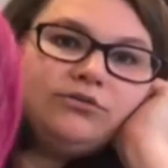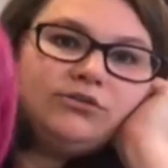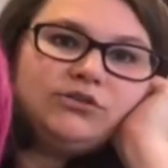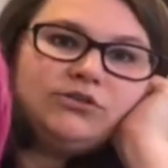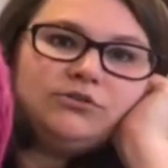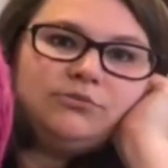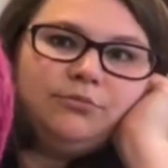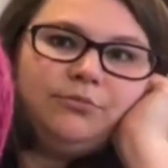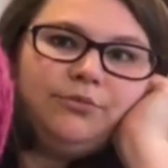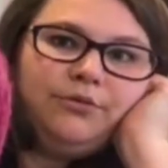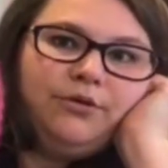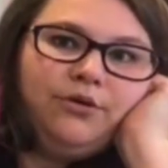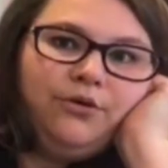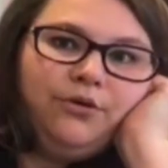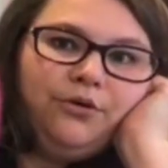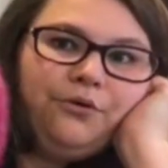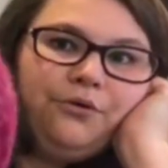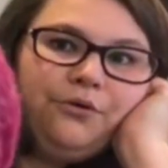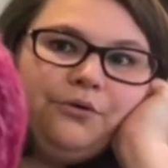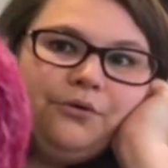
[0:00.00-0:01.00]

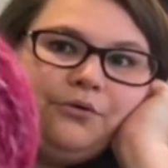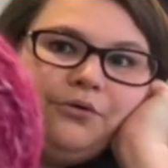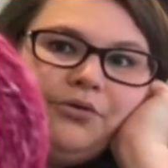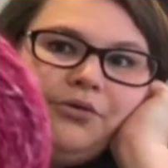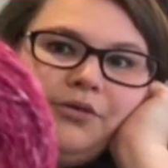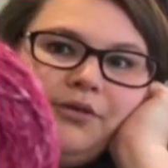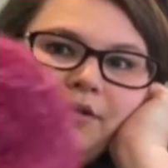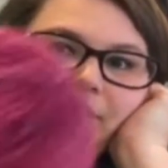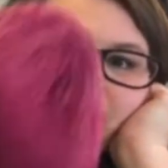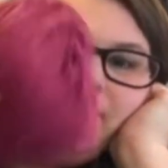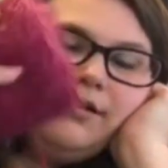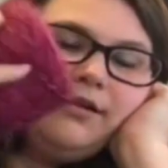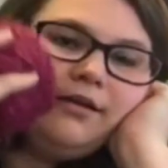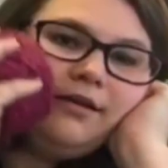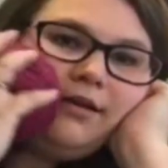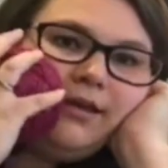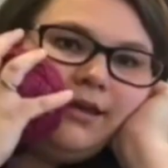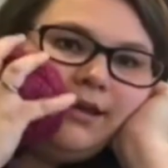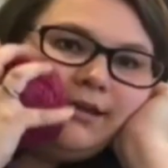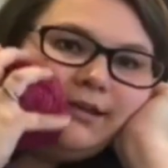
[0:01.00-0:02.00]
smooth.
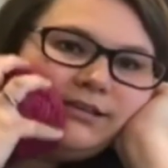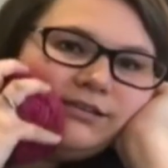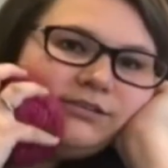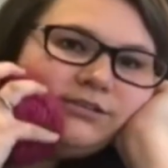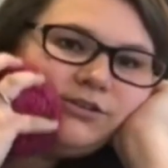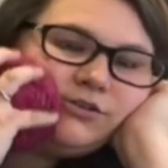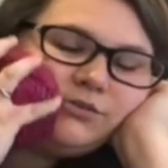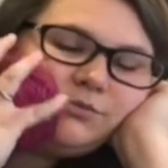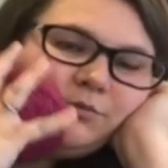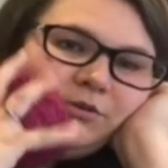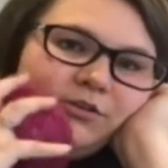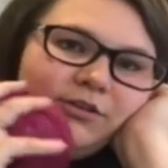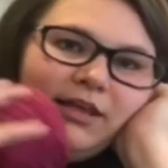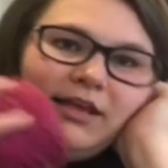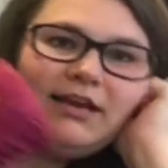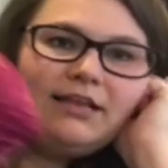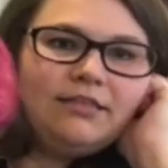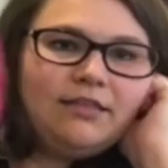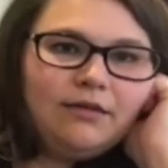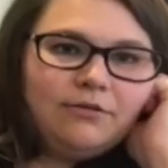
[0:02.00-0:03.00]
It is so smooth.
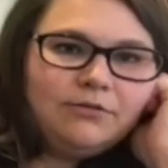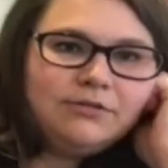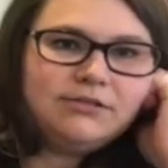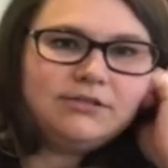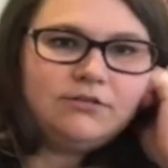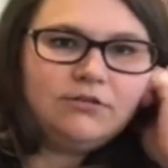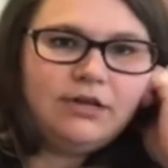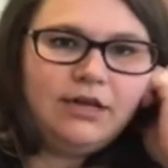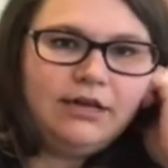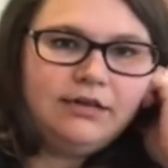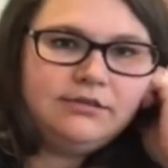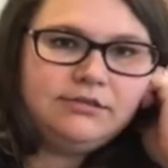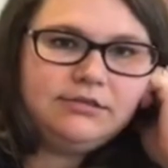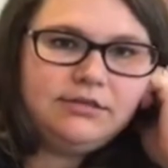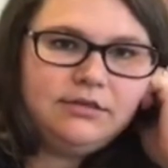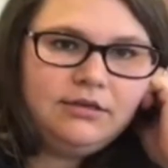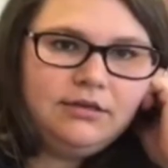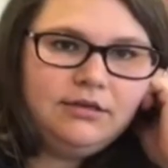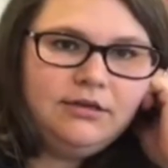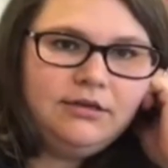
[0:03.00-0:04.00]
Anything with silk is.
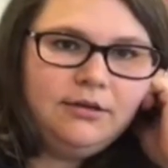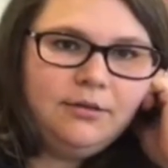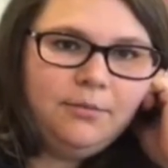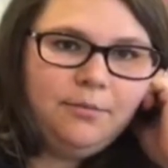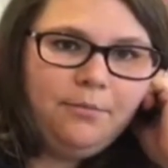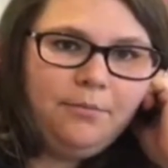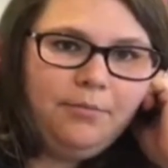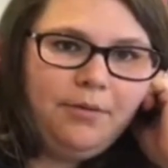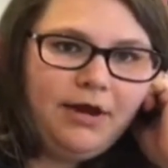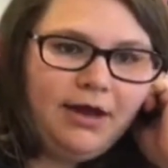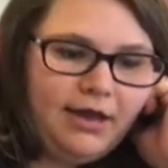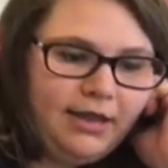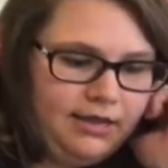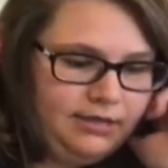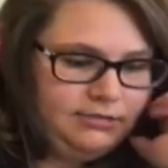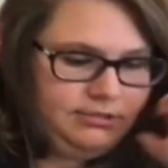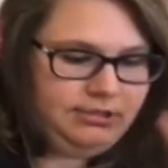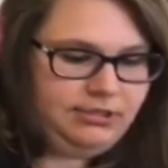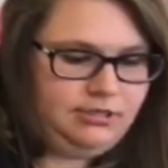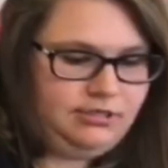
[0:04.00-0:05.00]

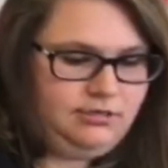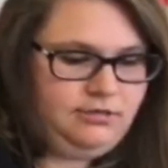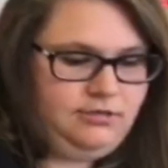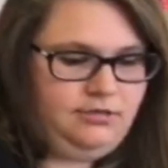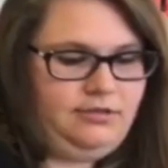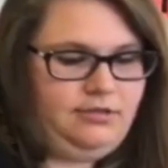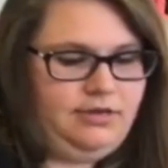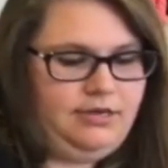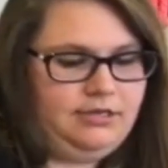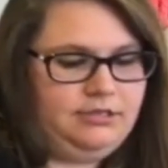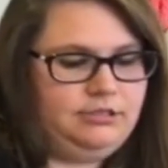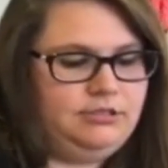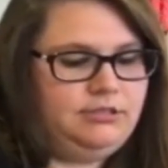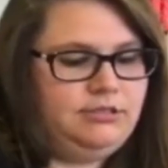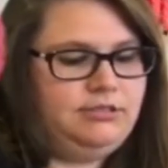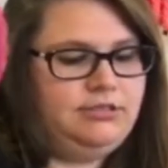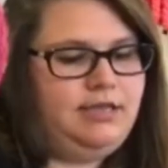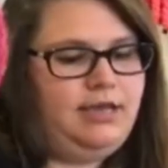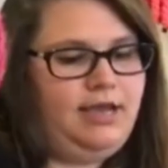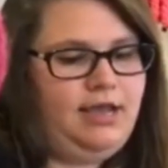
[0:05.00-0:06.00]
But
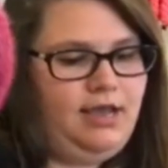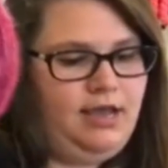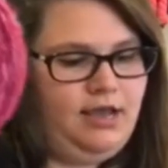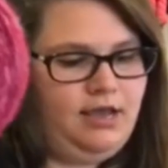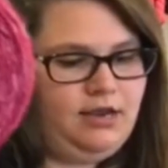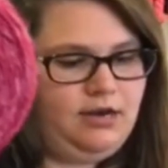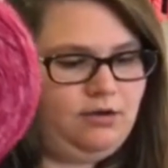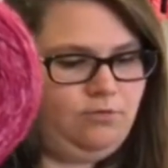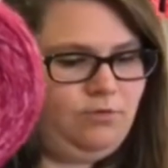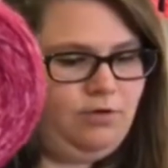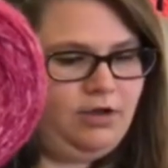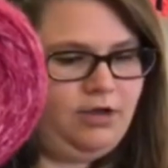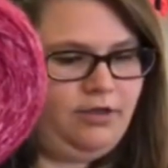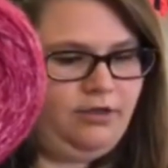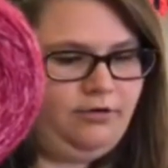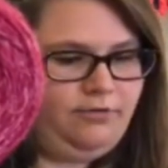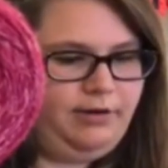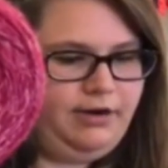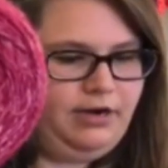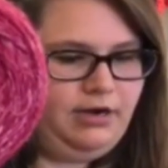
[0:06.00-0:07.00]
there's that. What
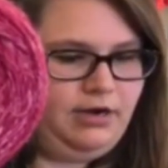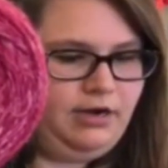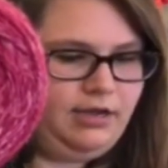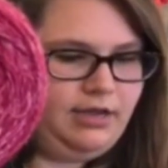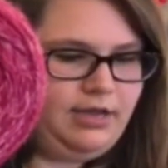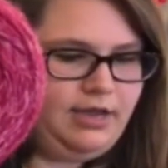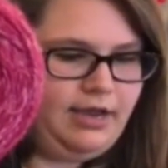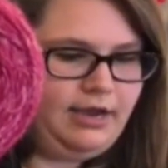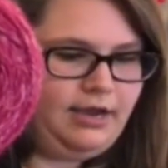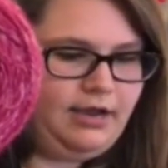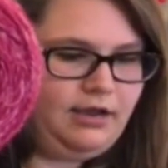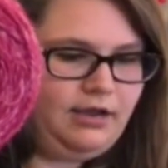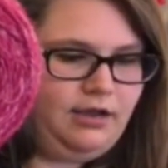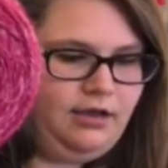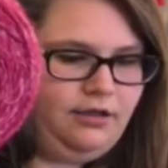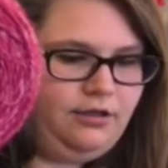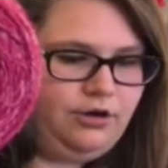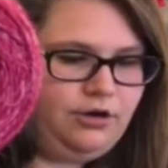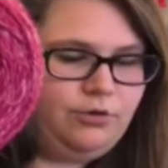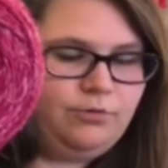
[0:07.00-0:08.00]
colorway did I get? I got
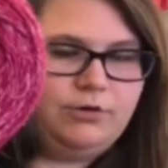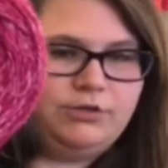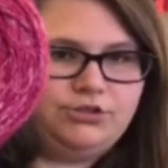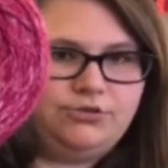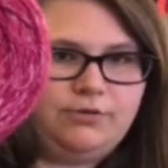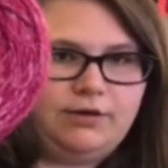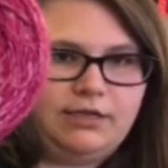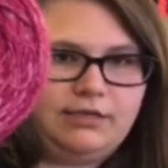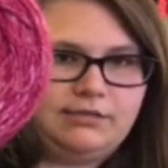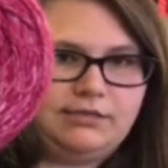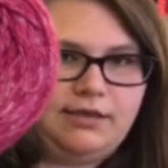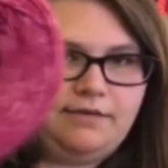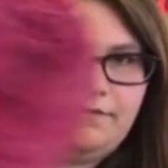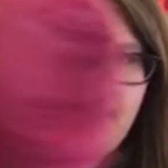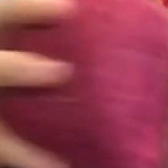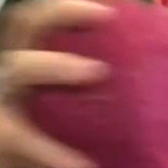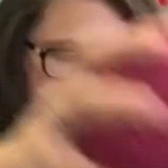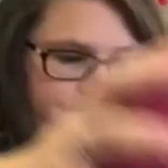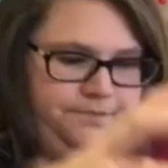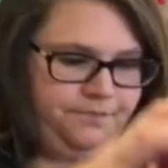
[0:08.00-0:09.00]
color
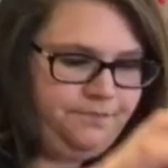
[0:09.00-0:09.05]
127.